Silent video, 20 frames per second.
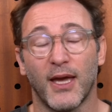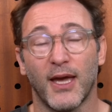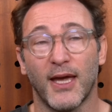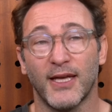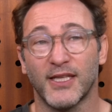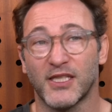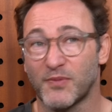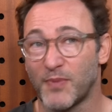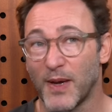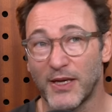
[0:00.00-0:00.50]

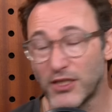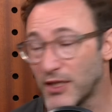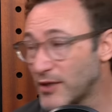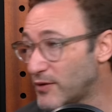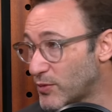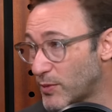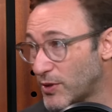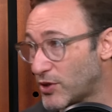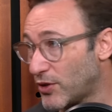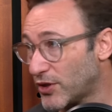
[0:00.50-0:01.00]
especially
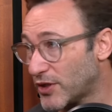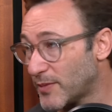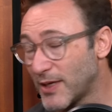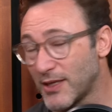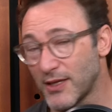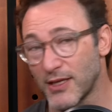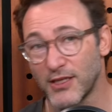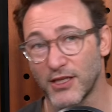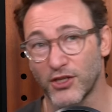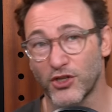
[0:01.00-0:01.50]
as we talked
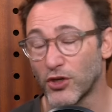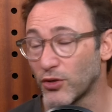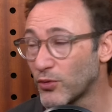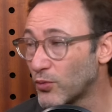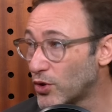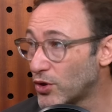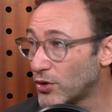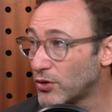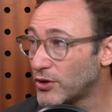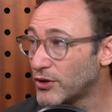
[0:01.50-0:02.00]
about the digital
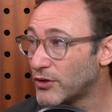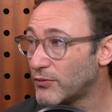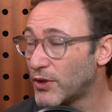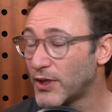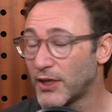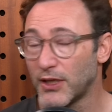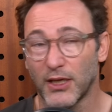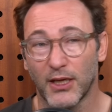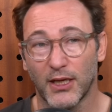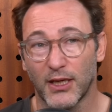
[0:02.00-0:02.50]
world,
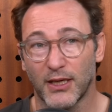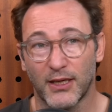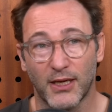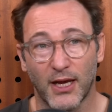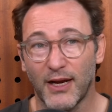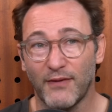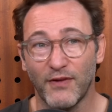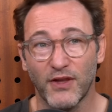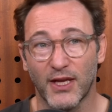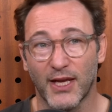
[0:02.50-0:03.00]
where
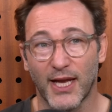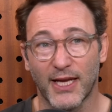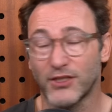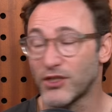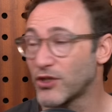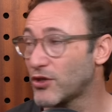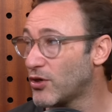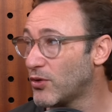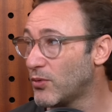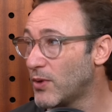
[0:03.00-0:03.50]
not everything has
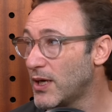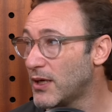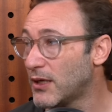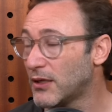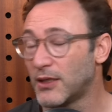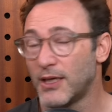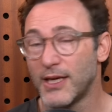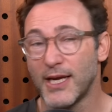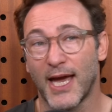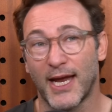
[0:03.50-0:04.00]
to go
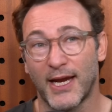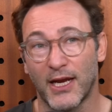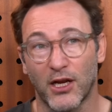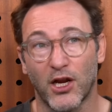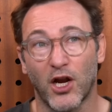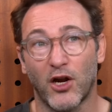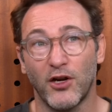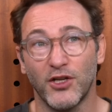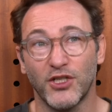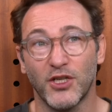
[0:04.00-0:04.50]
well. And
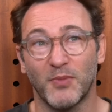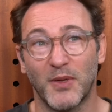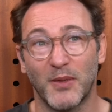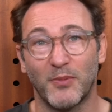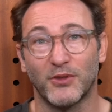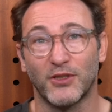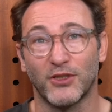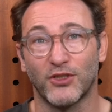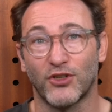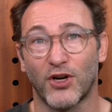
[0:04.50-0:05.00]
encouraging
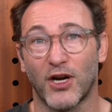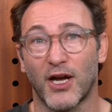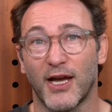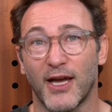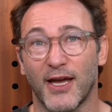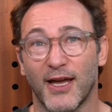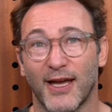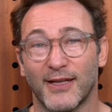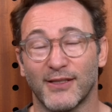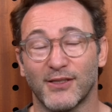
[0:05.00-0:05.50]
people to
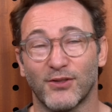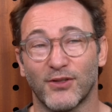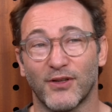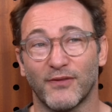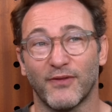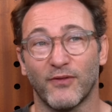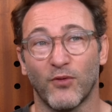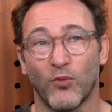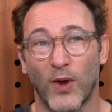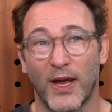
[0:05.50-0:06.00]
try and sort
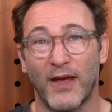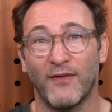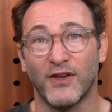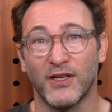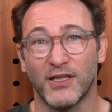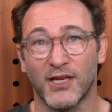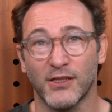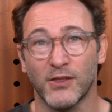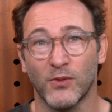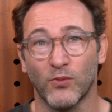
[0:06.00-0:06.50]
of, if
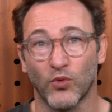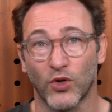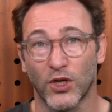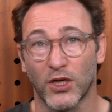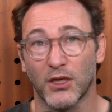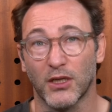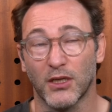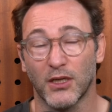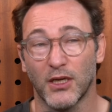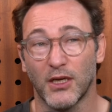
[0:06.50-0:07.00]
it doesn't
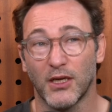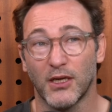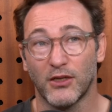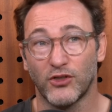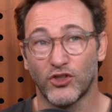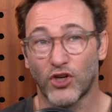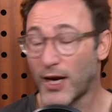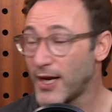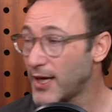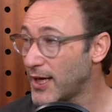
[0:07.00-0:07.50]
work,
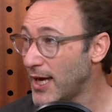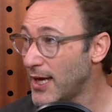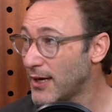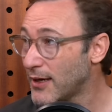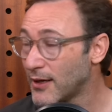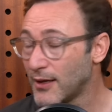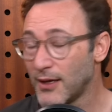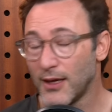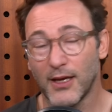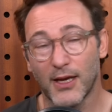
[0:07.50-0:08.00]
try
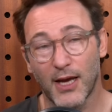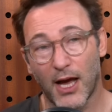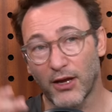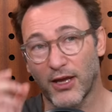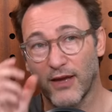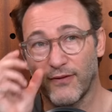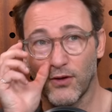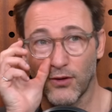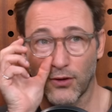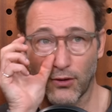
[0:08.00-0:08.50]
again. I'll
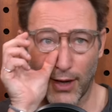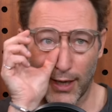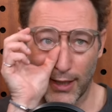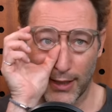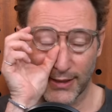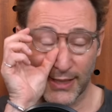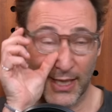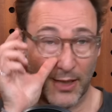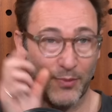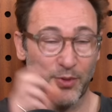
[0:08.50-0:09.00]
give you a great
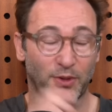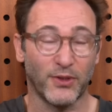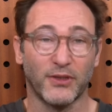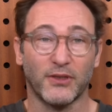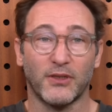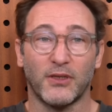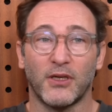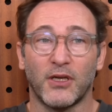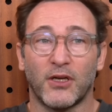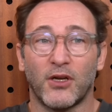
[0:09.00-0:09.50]
example.
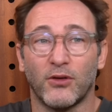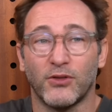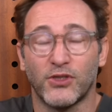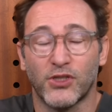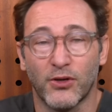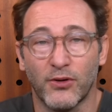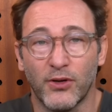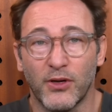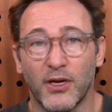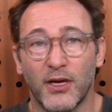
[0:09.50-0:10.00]

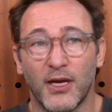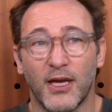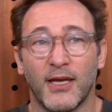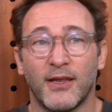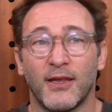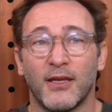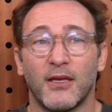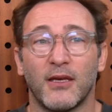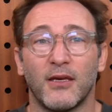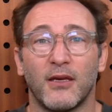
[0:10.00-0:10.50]
So
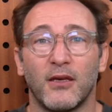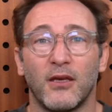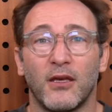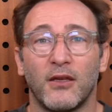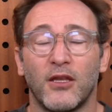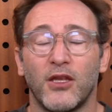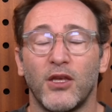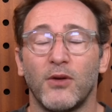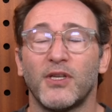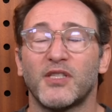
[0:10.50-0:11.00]
in the
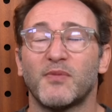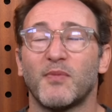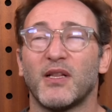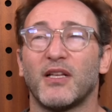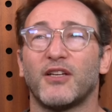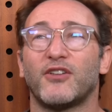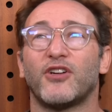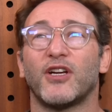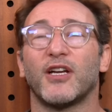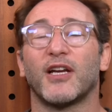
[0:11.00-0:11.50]
U.S.
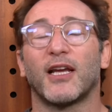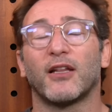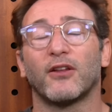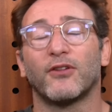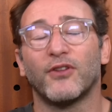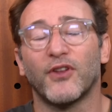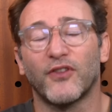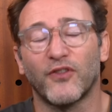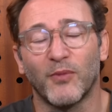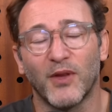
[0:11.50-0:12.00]
military, and I
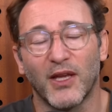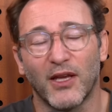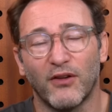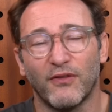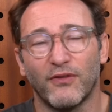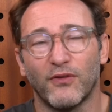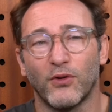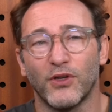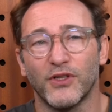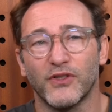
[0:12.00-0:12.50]
learned this from the Air
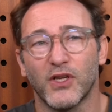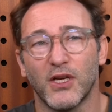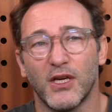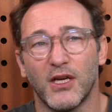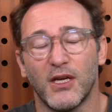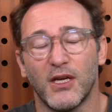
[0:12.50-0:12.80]
Force,